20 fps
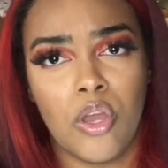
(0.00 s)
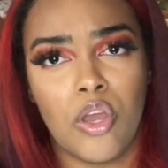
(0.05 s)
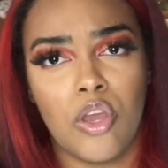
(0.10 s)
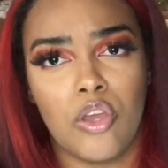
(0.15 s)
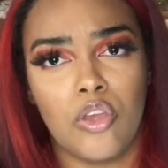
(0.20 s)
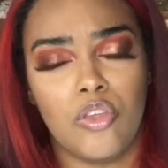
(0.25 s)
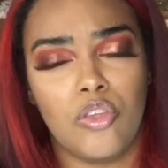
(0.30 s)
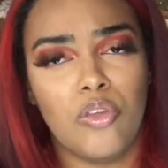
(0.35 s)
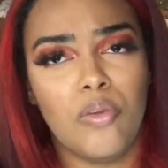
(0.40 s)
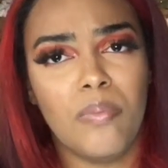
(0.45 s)

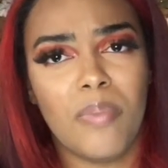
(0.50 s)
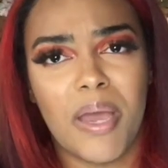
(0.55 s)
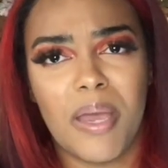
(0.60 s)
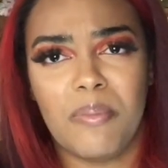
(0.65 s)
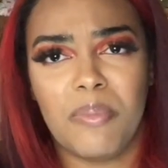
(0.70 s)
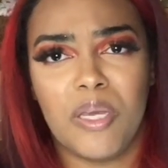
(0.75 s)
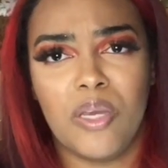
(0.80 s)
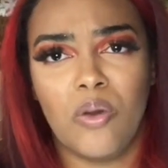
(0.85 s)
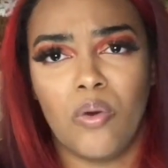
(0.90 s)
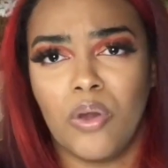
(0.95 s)
you might be
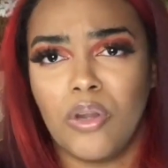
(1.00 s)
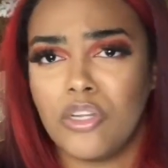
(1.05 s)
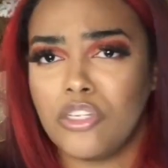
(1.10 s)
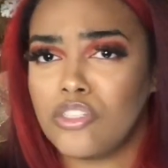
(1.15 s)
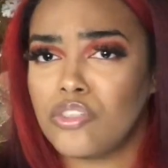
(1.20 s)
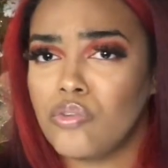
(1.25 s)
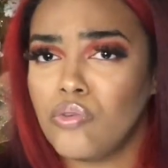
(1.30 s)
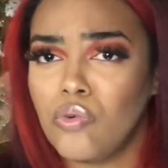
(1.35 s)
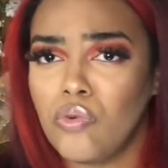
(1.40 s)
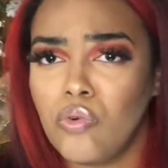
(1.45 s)
going to
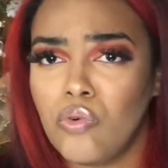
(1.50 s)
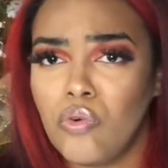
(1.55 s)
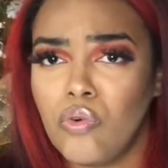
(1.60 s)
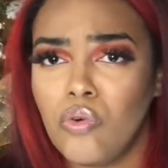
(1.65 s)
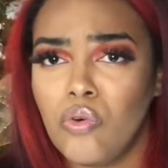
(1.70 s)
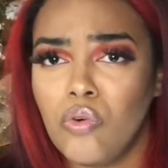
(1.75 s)
school,